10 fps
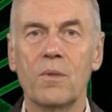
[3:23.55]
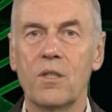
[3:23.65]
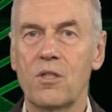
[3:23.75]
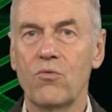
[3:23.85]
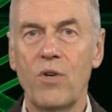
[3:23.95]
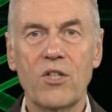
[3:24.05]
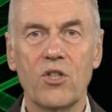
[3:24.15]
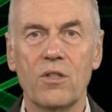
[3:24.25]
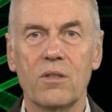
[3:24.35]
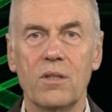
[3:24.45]
It's a
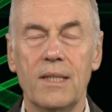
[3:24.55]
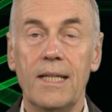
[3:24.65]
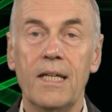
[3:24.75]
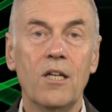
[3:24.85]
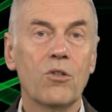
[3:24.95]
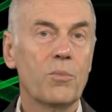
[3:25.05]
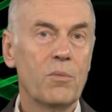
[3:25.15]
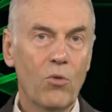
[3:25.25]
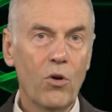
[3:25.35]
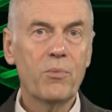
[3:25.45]
ratchet. To be
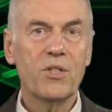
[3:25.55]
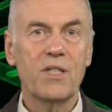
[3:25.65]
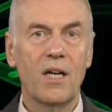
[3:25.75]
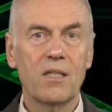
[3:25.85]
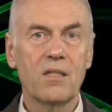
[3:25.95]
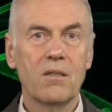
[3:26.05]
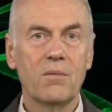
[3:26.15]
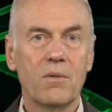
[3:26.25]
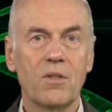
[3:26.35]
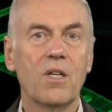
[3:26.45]
more precise,
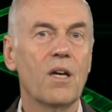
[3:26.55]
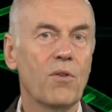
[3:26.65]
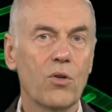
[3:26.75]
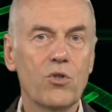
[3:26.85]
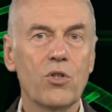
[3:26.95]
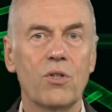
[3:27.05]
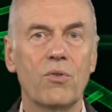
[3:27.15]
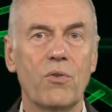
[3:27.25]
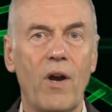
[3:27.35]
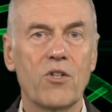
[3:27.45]
the
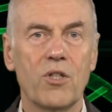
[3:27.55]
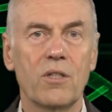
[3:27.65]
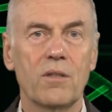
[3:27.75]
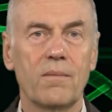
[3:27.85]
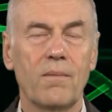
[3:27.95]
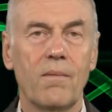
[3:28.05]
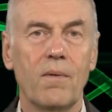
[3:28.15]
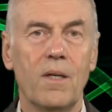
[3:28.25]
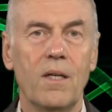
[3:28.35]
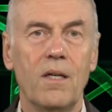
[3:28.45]
evolutionary ratchet.
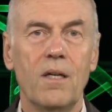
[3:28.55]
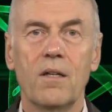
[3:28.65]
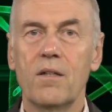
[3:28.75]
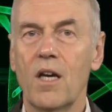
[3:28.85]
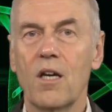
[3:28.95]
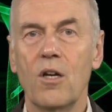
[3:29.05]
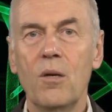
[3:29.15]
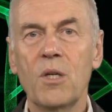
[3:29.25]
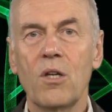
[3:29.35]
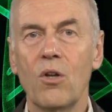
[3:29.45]
The
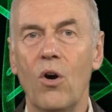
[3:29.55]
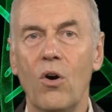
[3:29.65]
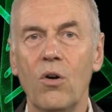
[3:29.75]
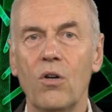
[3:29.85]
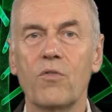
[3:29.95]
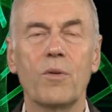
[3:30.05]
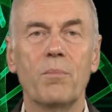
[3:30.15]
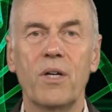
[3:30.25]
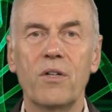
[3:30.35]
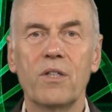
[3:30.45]
economic law of
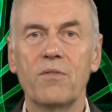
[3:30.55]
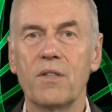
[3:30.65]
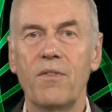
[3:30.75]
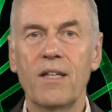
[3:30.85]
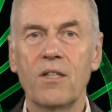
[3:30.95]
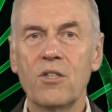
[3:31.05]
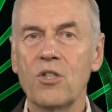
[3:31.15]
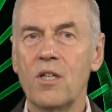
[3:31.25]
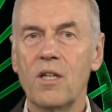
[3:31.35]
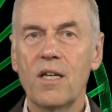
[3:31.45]
comparative
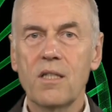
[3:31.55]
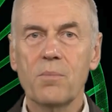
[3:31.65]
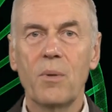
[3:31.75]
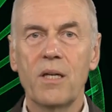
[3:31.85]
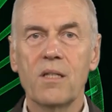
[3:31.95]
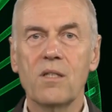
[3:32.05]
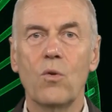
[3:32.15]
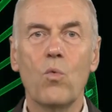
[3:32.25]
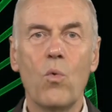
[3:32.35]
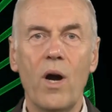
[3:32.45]
advantage explains
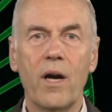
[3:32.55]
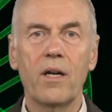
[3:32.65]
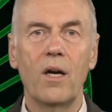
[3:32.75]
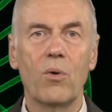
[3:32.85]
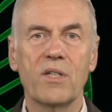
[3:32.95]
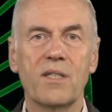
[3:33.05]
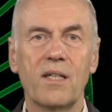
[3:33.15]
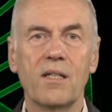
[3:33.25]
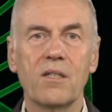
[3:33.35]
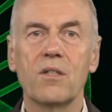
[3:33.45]
why our
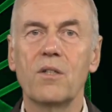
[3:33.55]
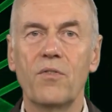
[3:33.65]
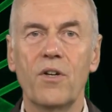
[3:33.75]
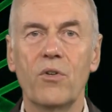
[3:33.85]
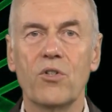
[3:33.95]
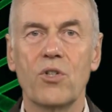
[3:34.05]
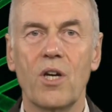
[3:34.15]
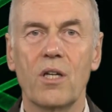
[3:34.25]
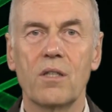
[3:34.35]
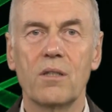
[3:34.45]
cells
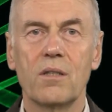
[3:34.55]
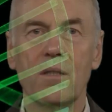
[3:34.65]
differentiate.